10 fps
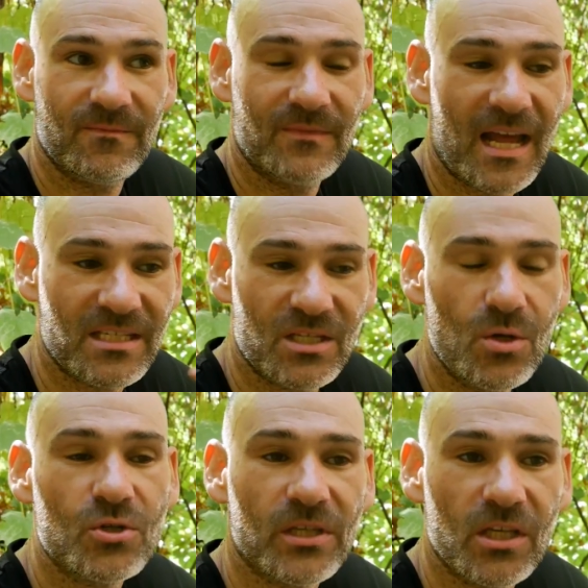that's
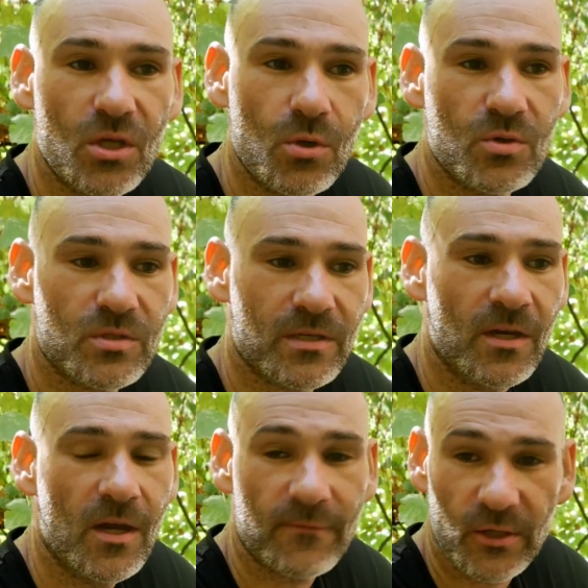usually used
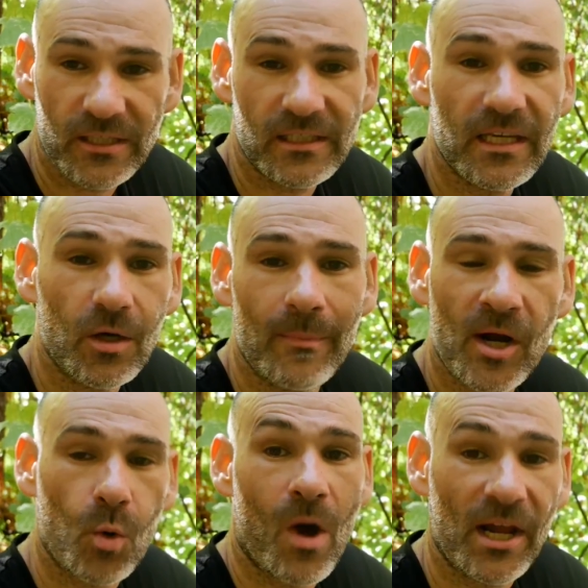for illegal
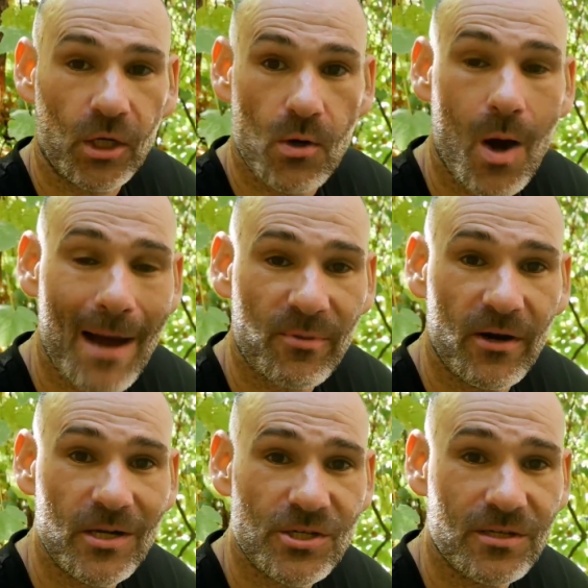marijuana grow
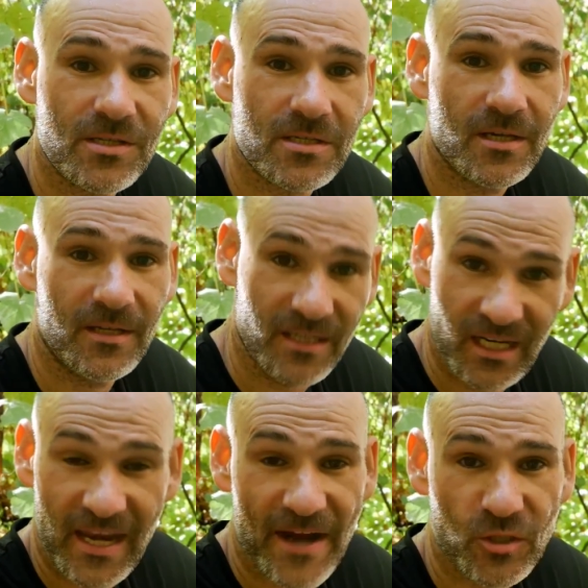operations
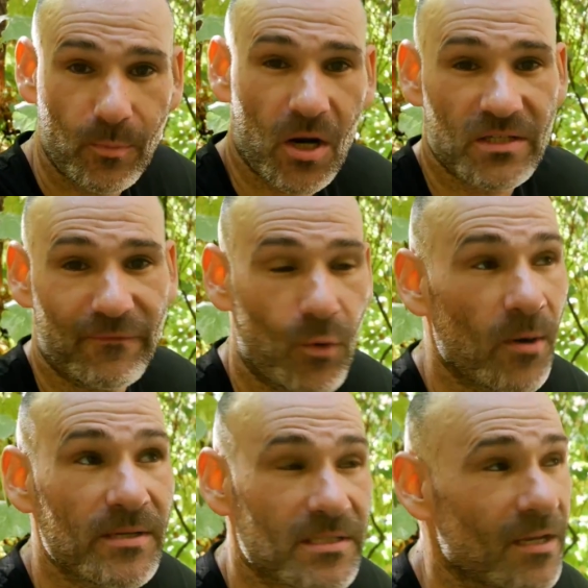in national parks and
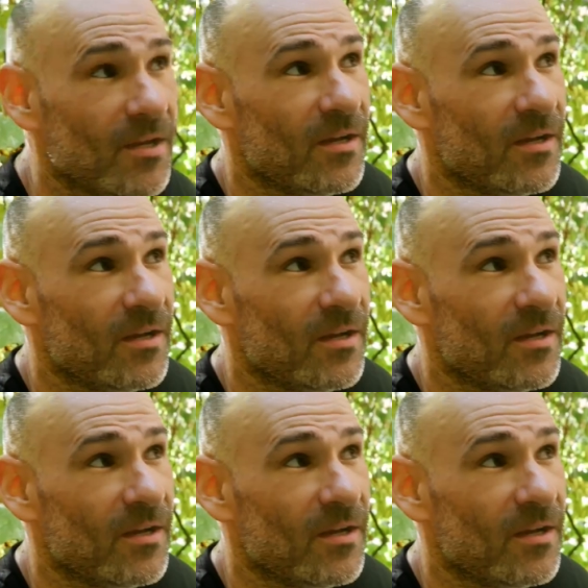forests.